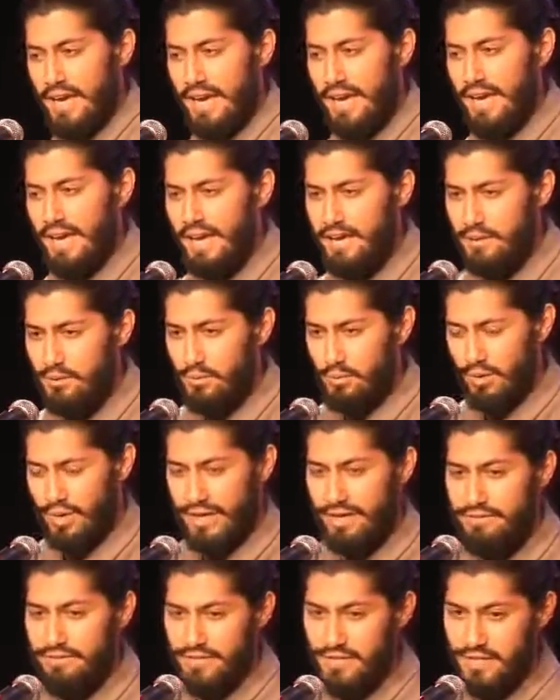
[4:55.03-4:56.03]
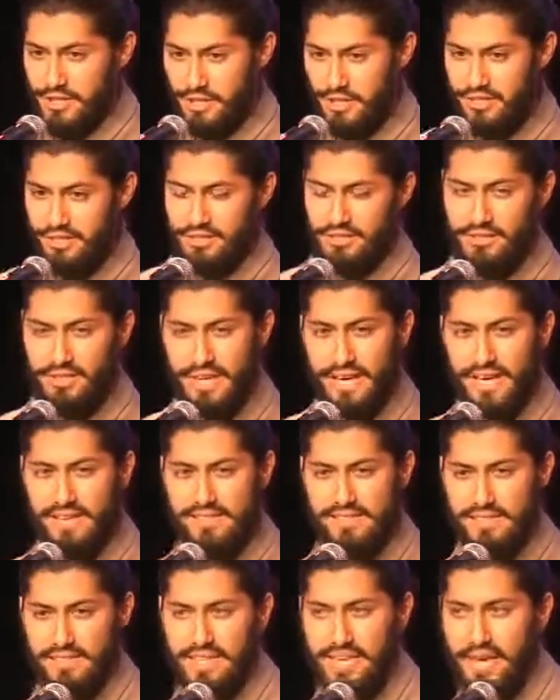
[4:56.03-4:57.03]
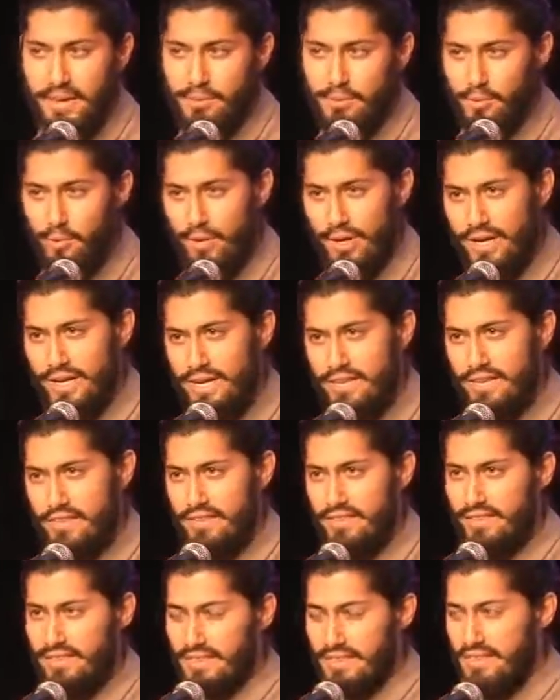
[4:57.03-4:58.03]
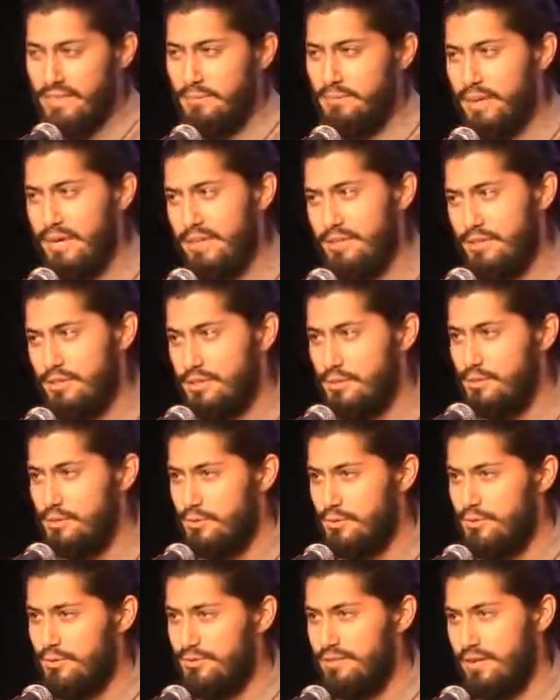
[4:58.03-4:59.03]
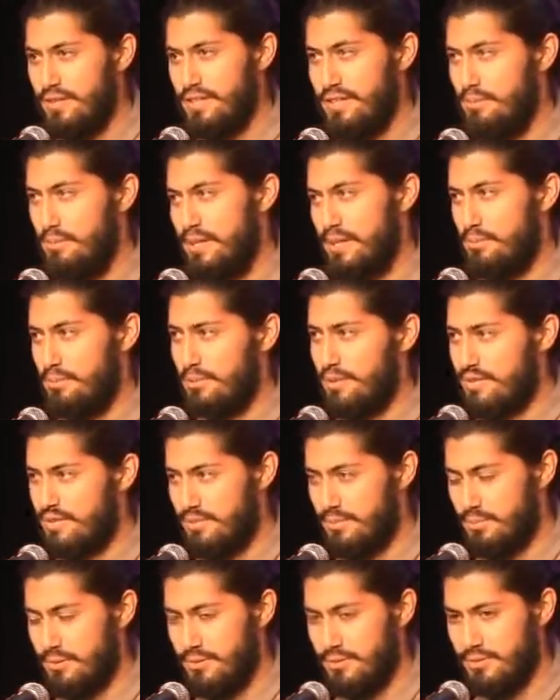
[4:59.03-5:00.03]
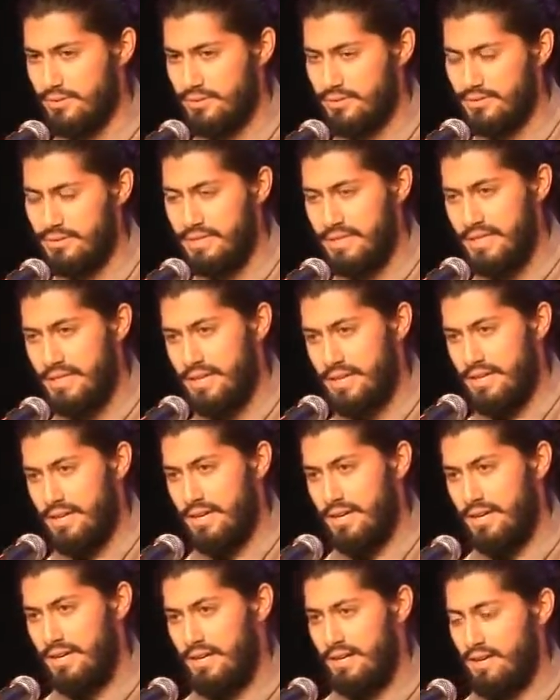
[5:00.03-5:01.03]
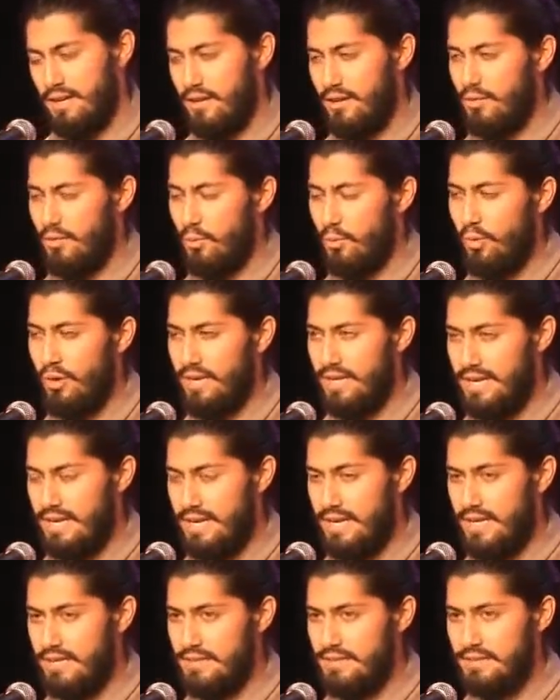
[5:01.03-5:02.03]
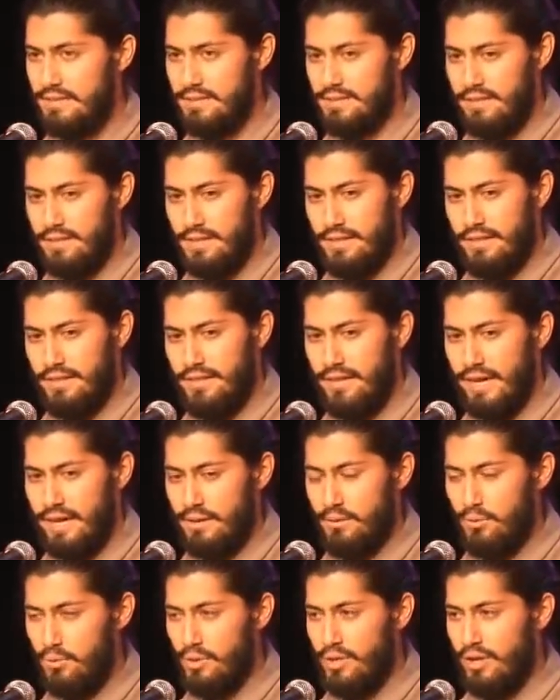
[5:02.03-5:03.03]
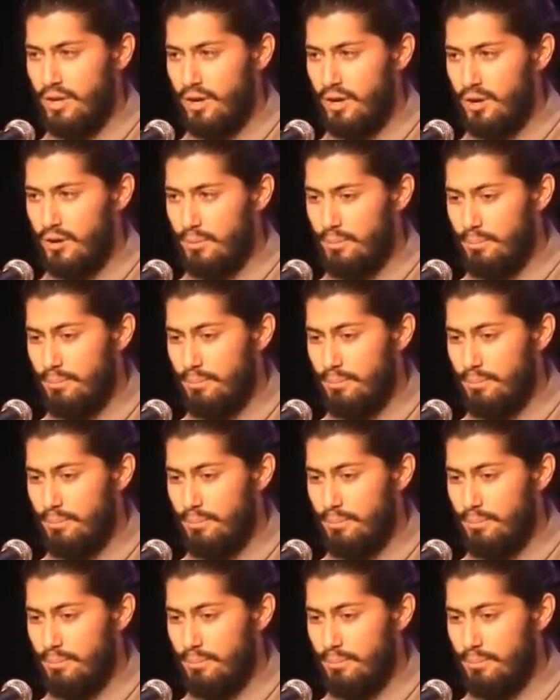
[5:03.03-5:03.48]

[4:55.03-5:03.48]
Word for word: And when I finished his class, I came away thinking about two fundamental principles. Uh, on the one hand, that we are